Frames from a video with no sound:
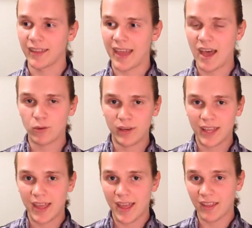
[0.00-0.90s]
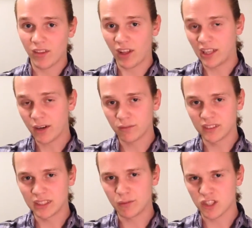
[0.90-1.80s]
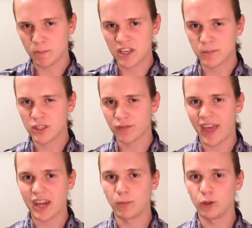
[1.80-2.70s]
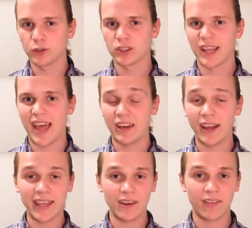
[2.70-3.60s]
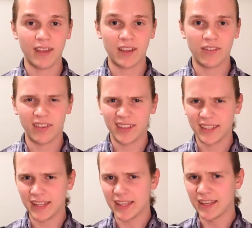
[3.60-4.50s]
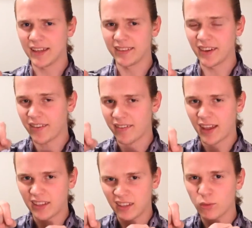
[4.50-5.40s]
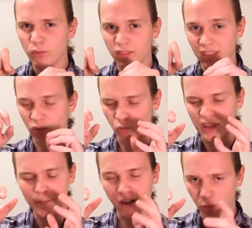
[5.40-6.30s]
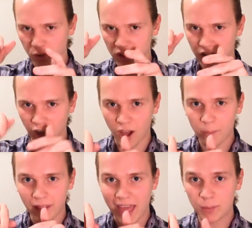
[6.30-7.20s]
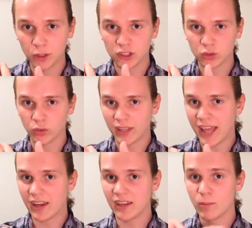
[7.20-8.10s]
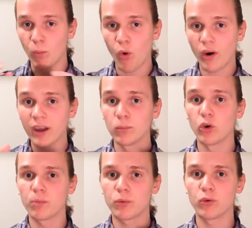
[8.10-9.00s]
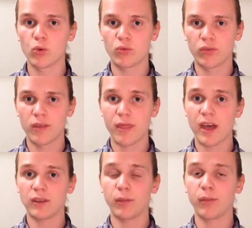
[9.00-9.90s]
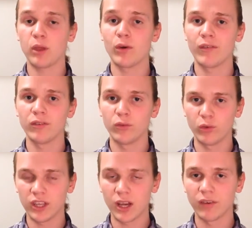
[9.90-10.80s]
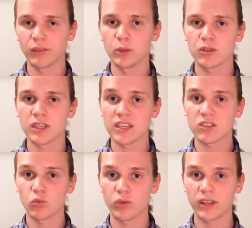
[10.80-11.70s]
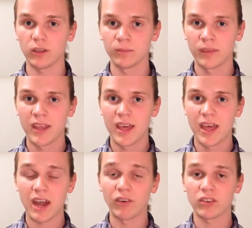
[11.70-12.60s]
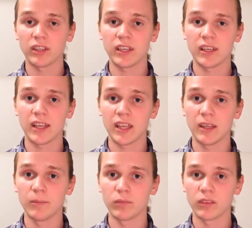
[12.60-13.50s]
gathering a lot of different specimens of animals and insects. He dissected these really microscopic animals to get more and more proof that the theory of evolution is real. And eventually, he